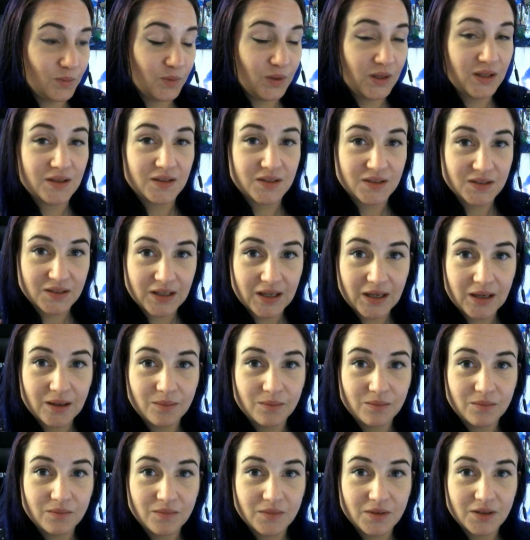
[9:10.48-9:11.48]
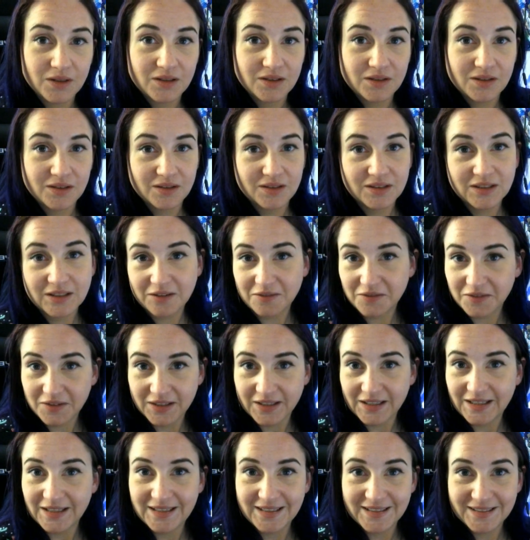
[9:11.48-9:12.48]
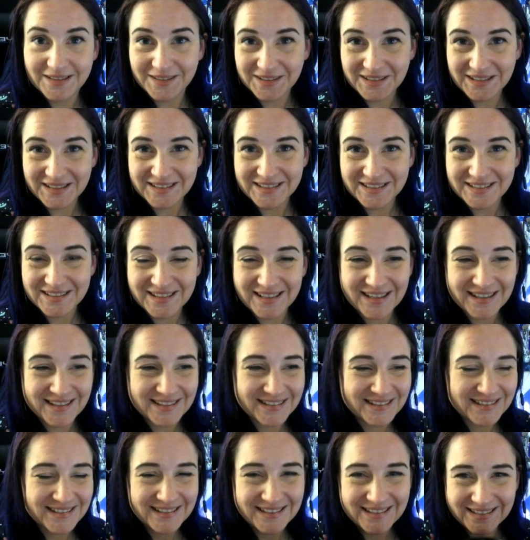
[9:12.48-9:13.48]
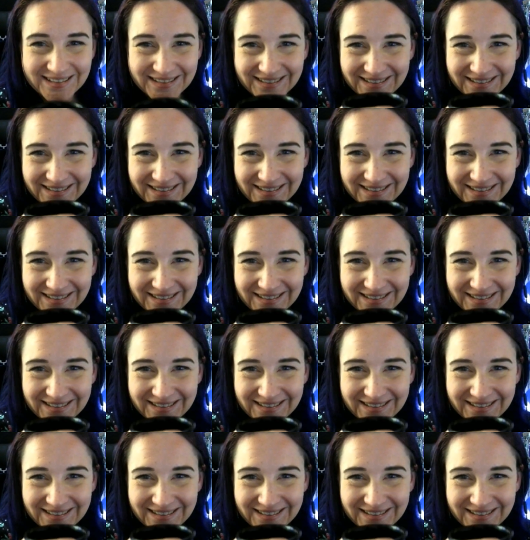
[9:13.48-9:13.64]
play this game, definitely need to look into that.